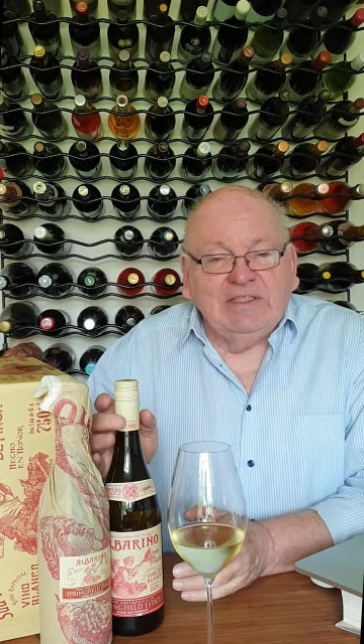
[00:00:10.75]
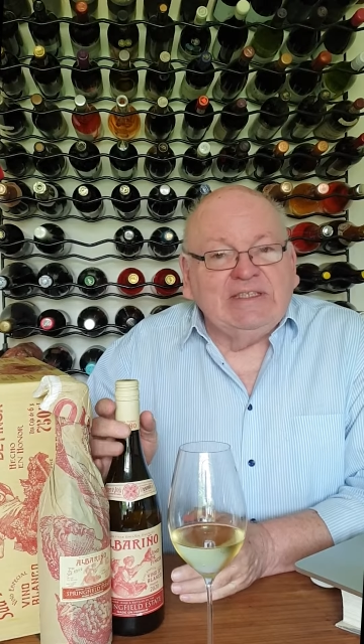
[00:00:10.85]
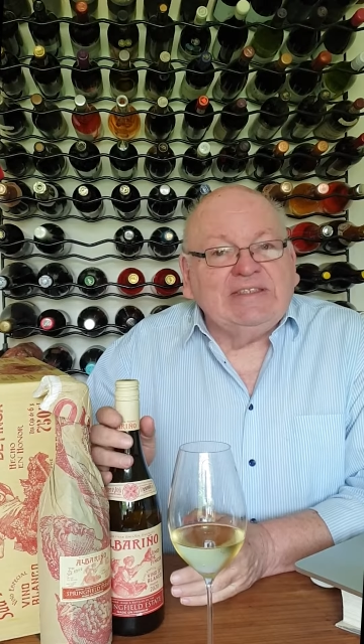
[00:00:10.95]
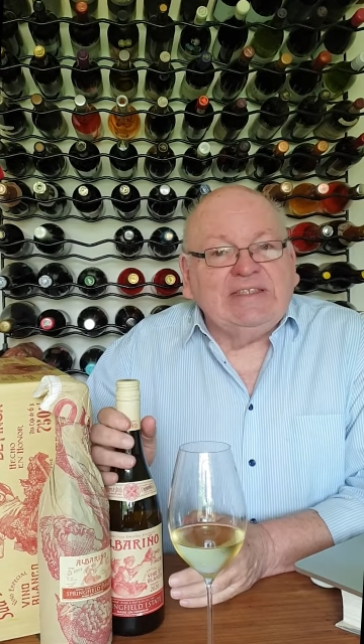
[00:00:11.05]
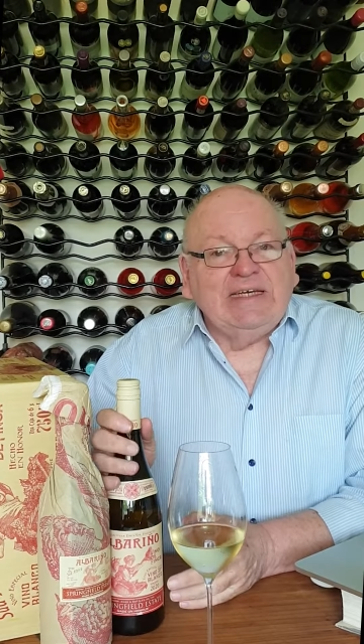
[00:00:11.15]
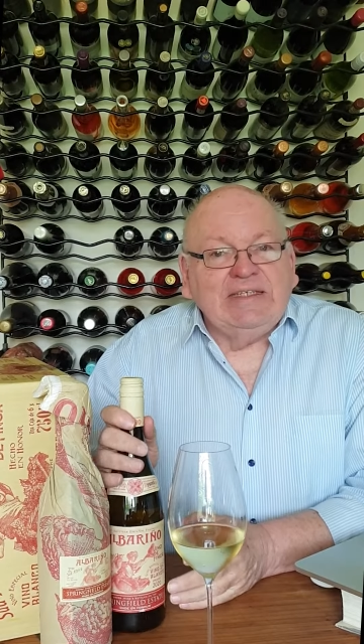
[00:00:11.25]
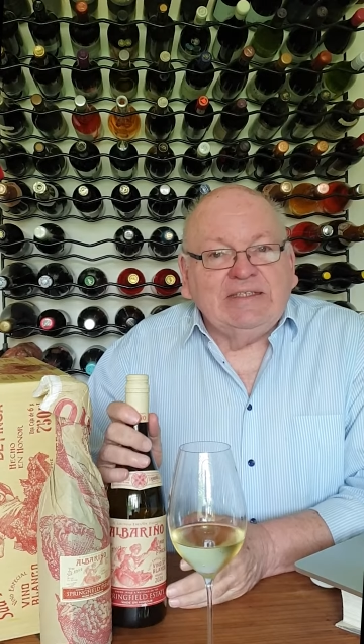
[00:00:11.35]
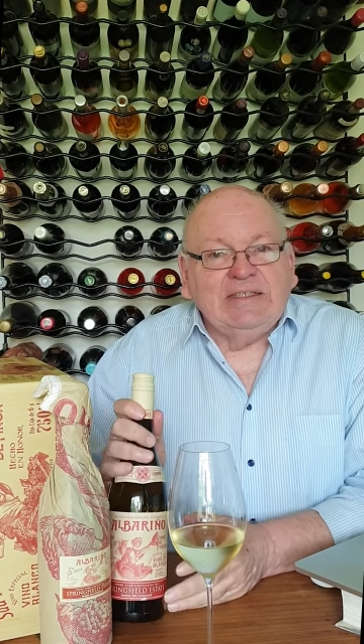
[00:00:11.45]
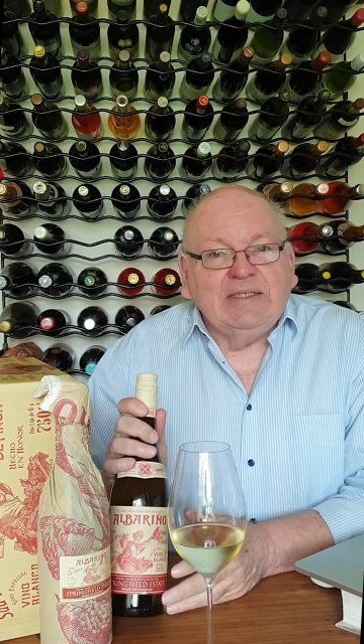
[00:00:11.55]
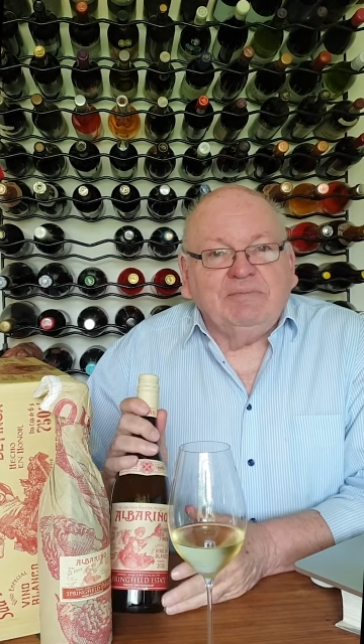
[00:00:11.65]
Estate
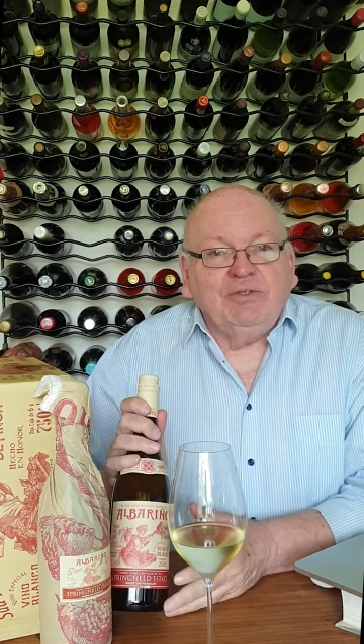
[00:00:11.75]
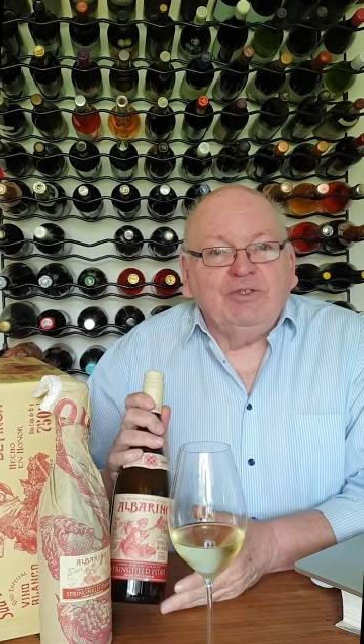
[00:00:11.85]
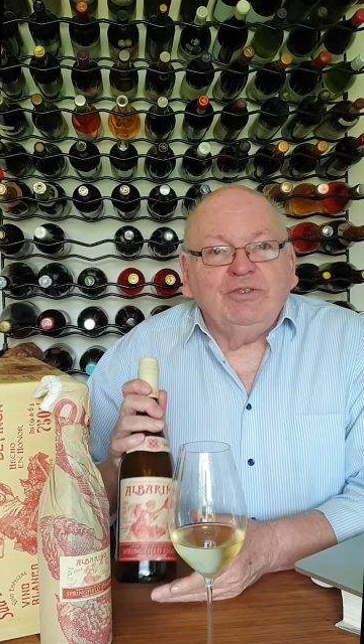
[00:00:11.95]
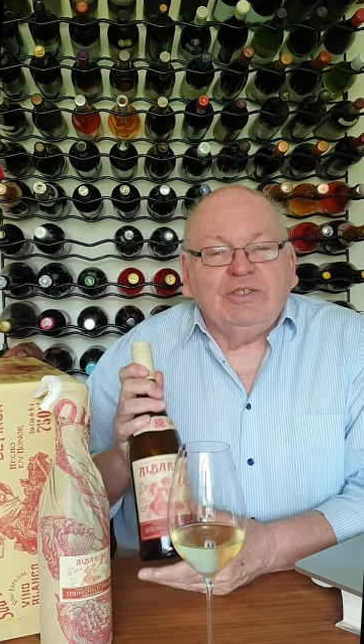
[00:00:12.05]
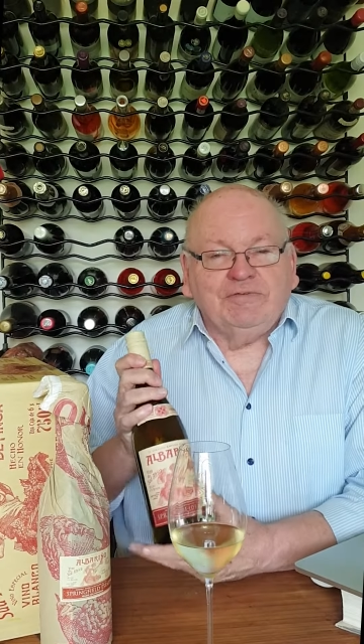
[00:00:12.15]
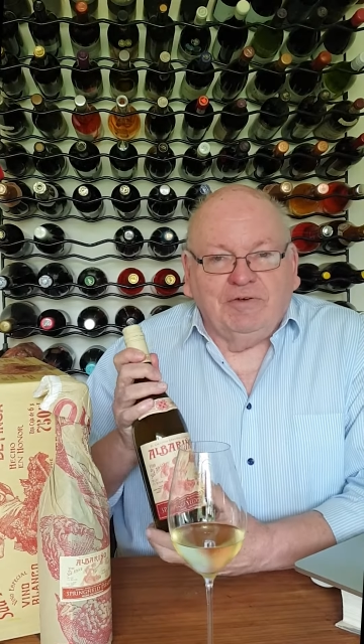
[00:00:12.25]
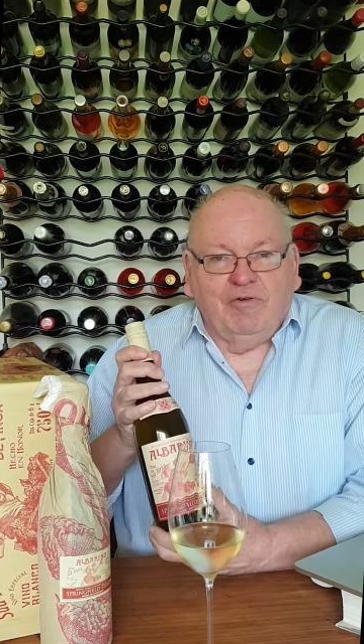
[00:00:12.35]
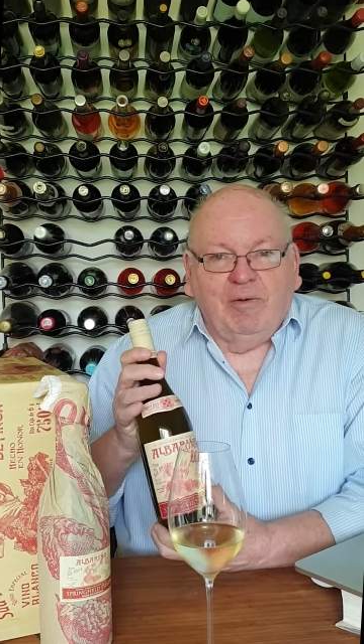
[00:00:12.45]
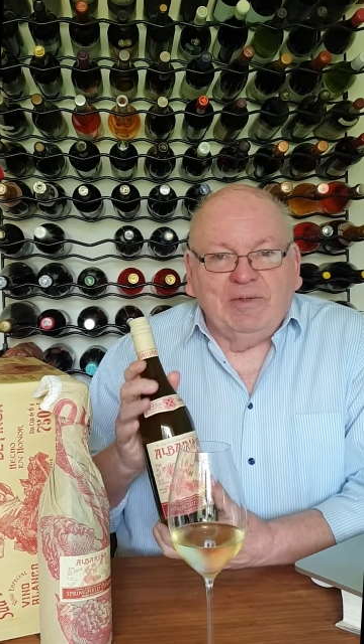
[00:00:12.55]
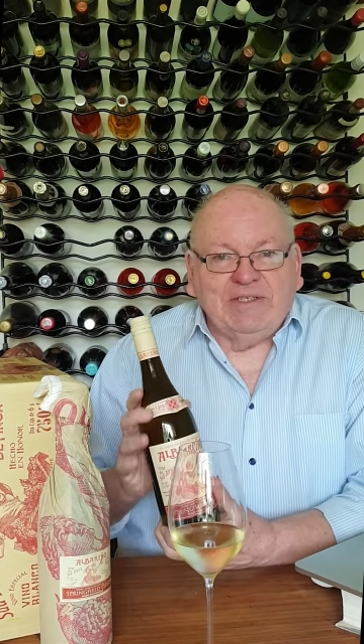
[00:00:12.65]
in the beautiful
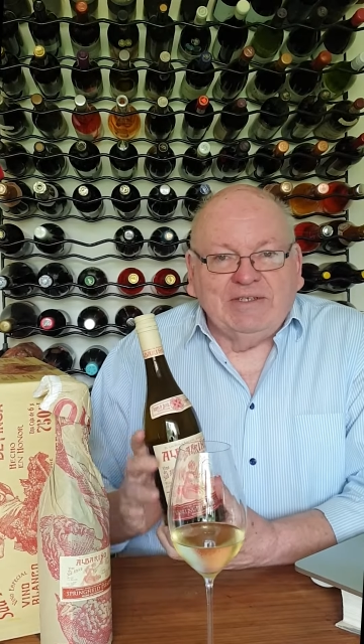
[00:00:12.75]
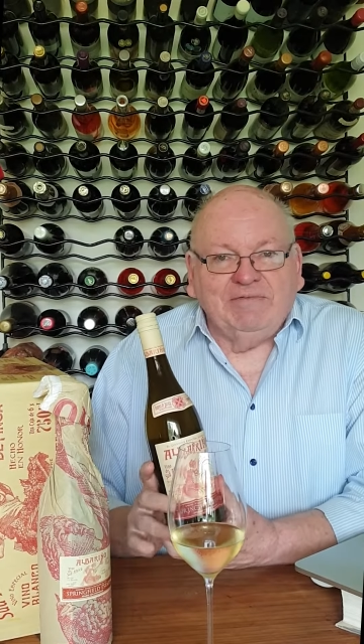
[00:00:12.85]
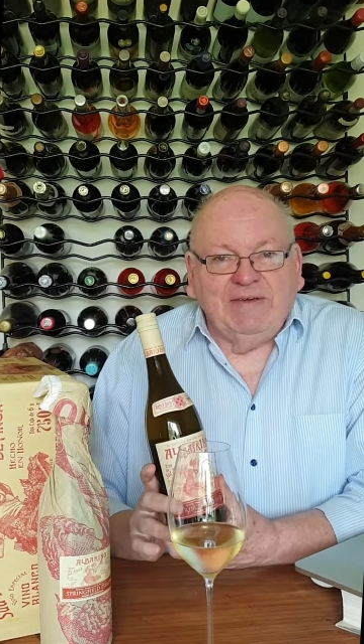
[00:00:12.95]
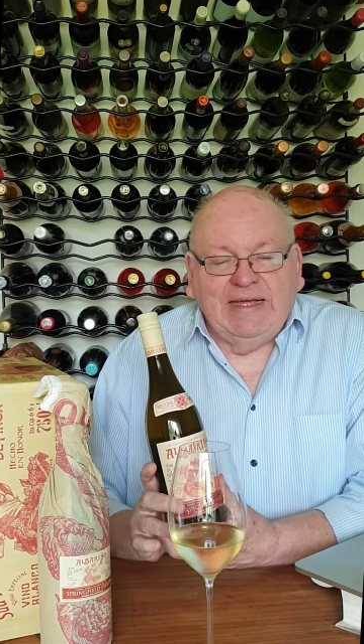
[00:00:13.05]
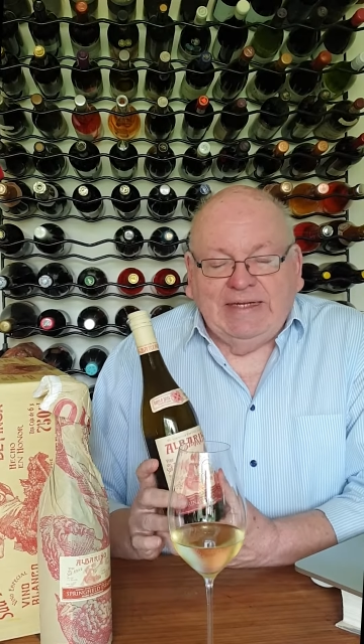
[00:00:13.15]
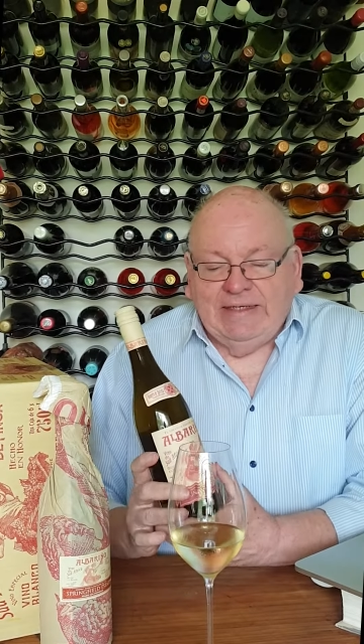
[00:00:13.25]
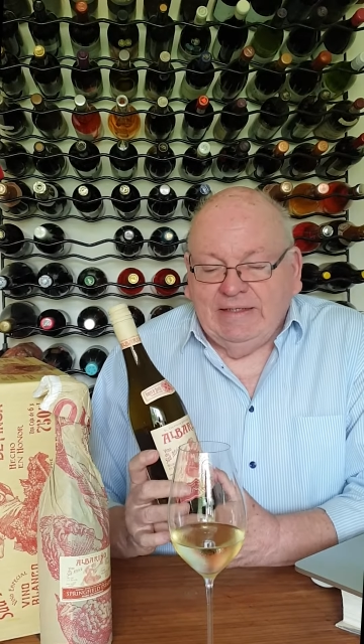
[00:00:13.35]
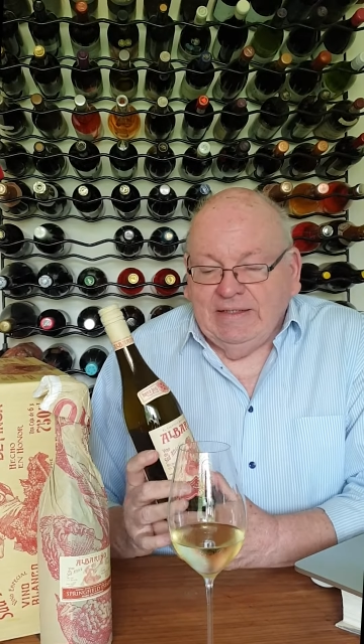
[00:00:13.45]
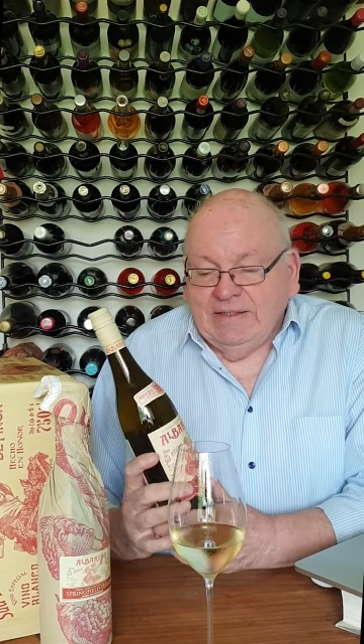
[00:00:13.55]
Robertson Valley